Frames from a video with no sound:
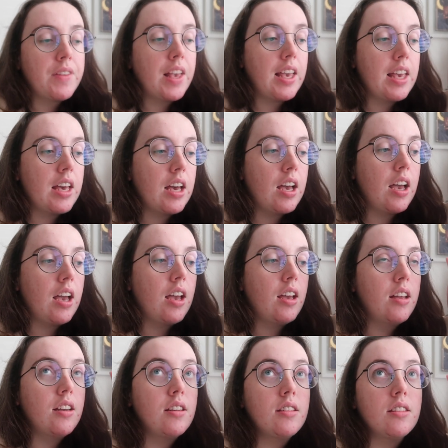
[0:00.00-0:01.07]

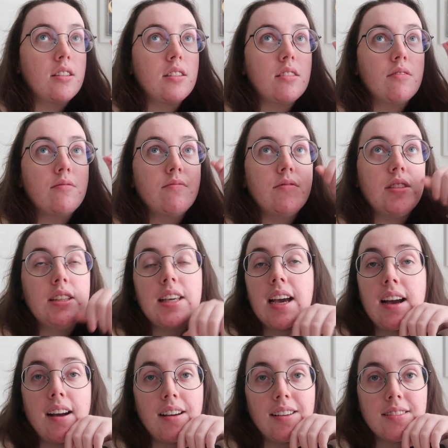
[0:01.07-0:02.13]
And
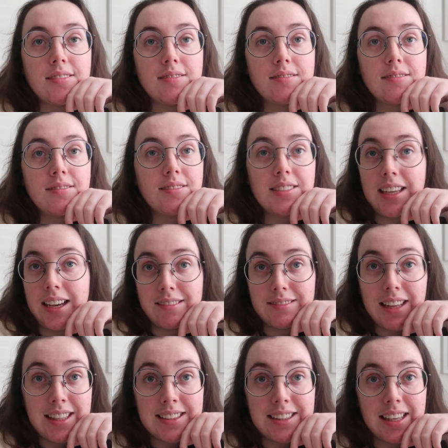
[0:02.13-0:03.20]
yeah, yeah,
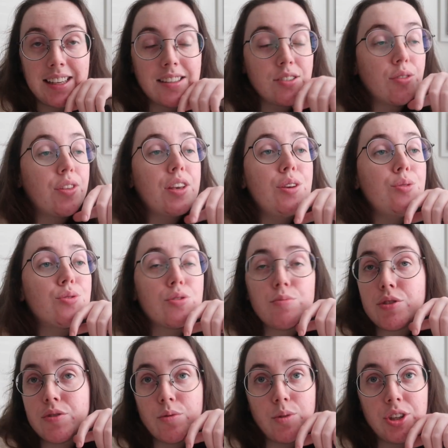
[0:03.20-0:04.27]
that's it. So thank you so
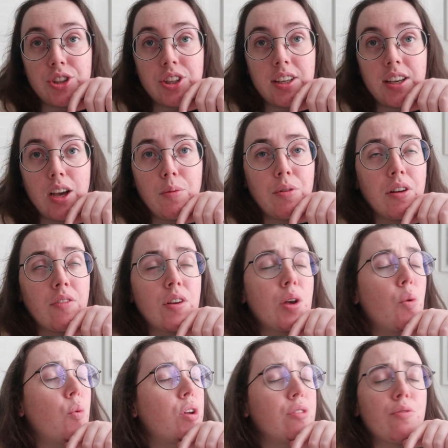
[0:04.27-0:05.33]
much for watching. I hope you're having
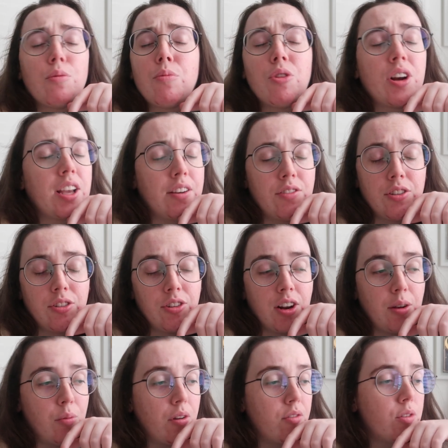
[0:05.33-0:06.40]
a wonderful morning, afternoon, or
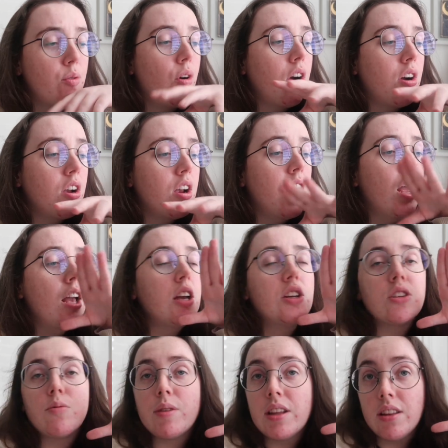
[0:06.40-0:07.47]
night, wherever you are.
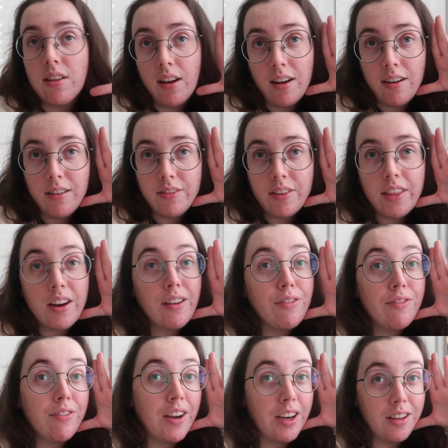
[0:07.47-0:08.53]
Don't we love that I
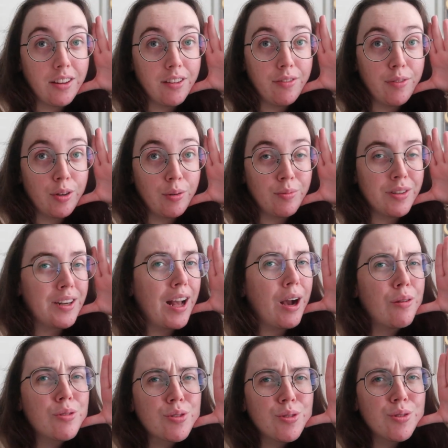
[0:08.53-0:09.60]
finally filmed an
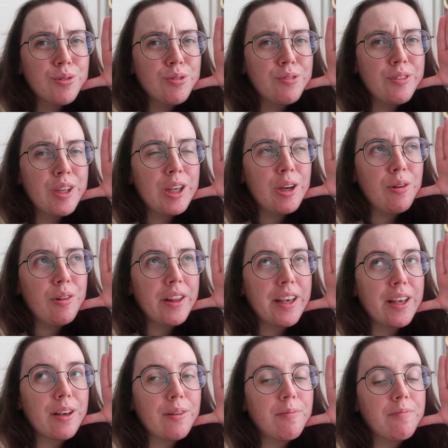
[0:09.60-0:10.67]
outro to a video?
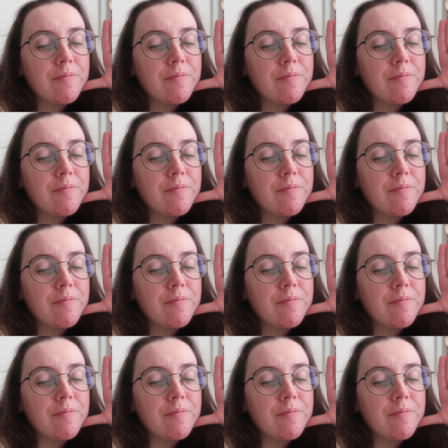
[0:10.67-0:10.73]
Like,